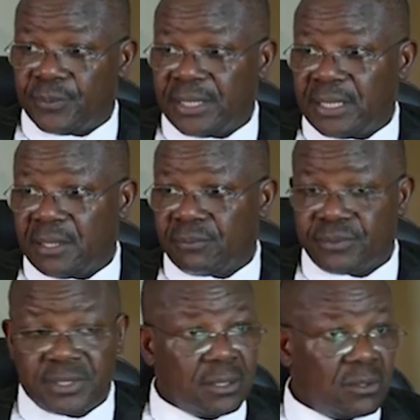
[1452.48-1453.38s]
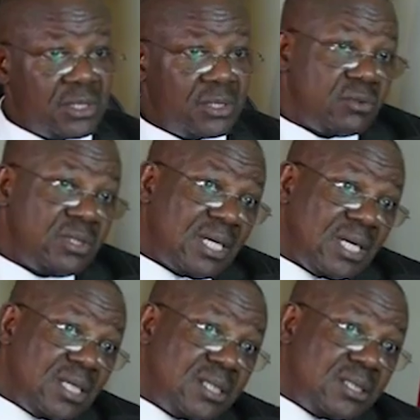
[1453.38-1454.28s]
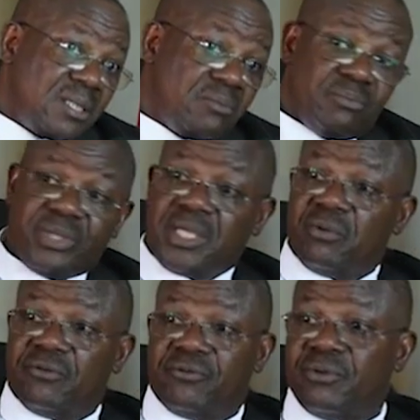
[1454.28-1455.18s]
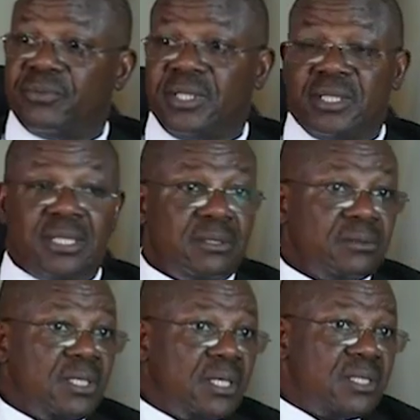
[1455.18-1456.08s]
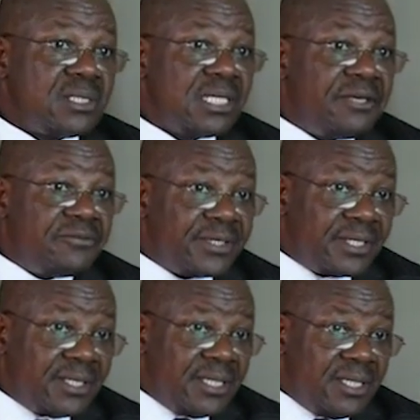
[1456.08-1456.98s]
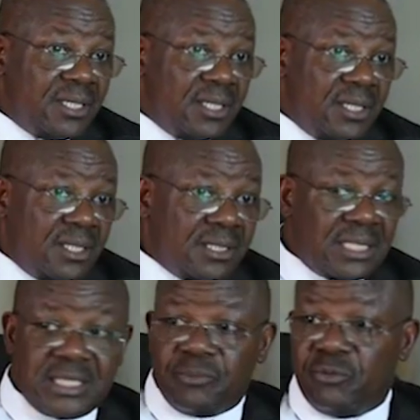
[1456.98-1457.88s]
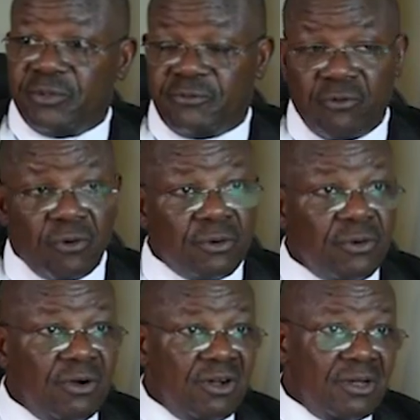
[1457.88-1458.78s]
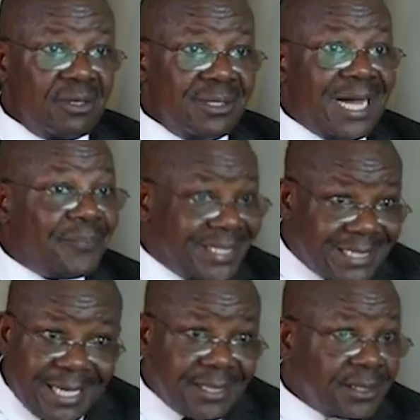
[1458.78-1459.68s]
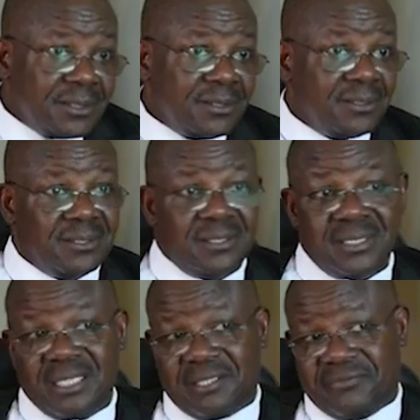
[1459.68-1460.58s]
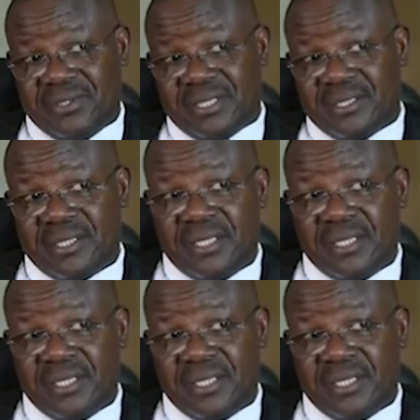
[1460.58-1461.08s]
either take laws into their hands and break away from the slavery. It has happened before. Apartheid in South Africa.